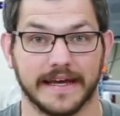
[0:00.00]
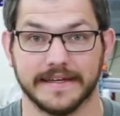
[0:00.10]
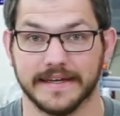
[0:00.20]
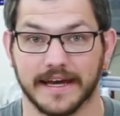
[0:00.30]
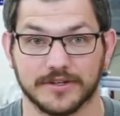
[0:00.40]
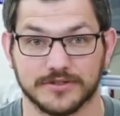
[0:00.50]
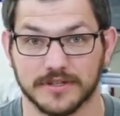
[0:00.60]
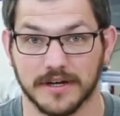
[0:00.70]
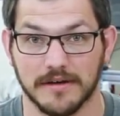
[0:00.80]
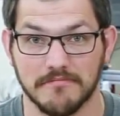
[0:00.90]
any
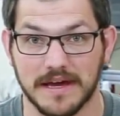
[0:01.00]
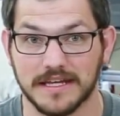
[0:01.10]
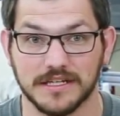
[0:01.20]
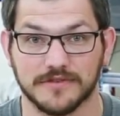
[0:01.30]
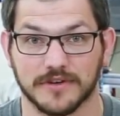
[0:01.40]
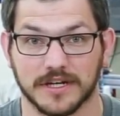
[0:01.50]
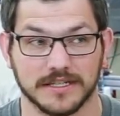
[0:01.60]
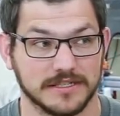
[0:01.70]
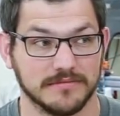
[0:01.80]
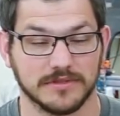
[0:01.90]
extra bennies for
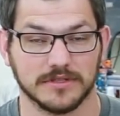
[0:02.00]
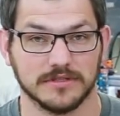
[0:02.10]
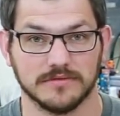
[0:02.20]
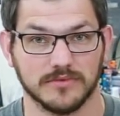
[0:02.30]
customs because